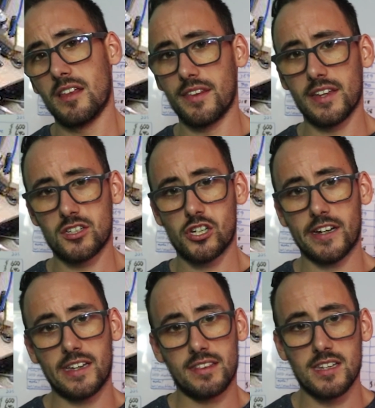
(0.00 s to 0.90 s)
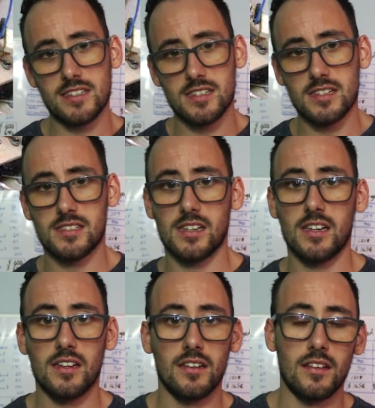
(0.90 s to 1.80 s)
And then they check it, they
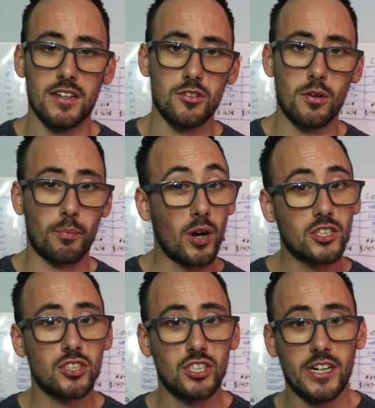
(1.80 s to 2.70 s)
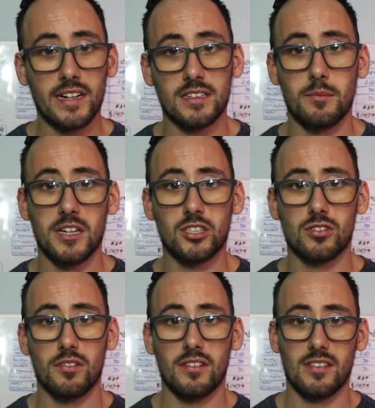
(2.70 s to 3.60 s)
CC it, they do a pressure check to make
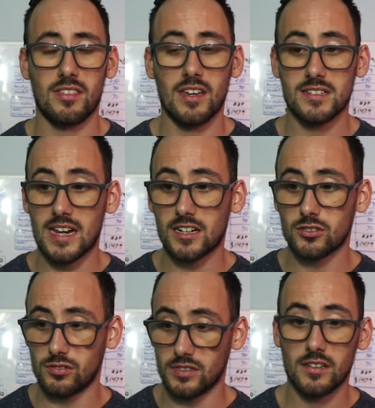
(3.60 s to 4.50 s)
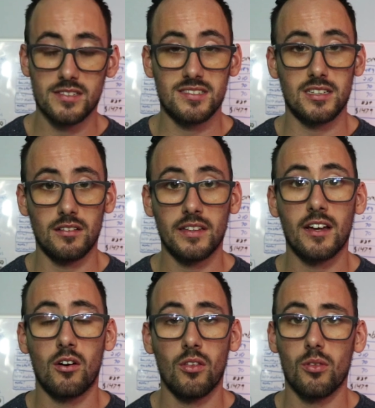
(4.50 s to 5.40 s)
sure that the thing's actually
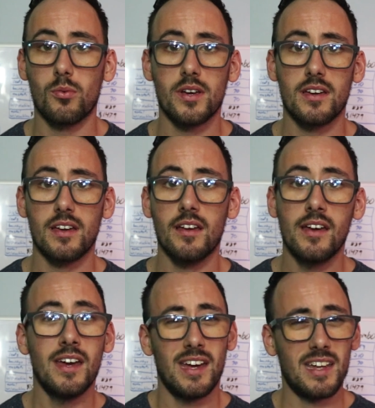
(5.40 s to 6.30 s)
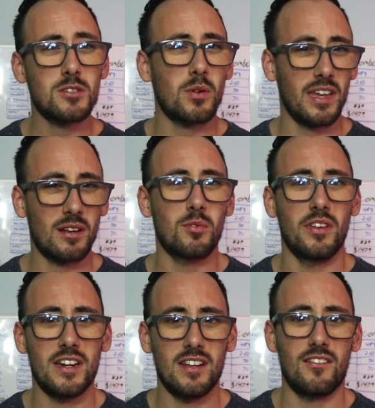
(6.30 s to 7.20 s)
sealing all the way. And that's where they can
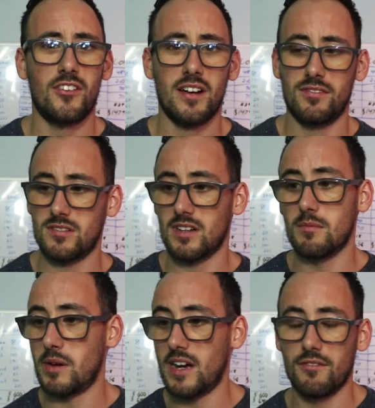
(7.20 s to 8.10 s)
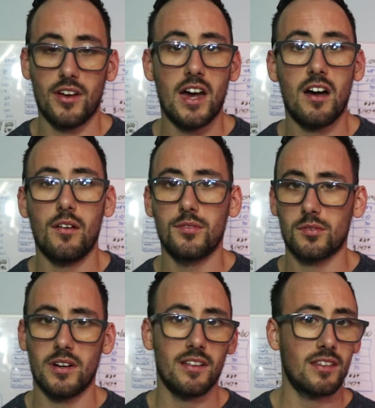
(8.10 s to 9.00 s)
really identify if there's any bad
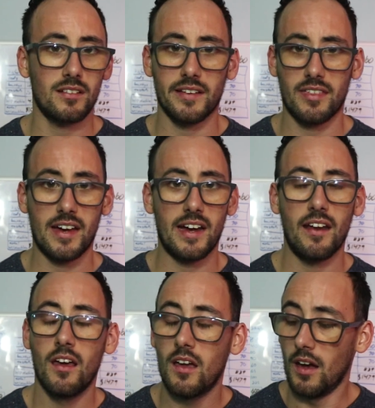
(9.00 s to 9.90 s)
valves or anything like that.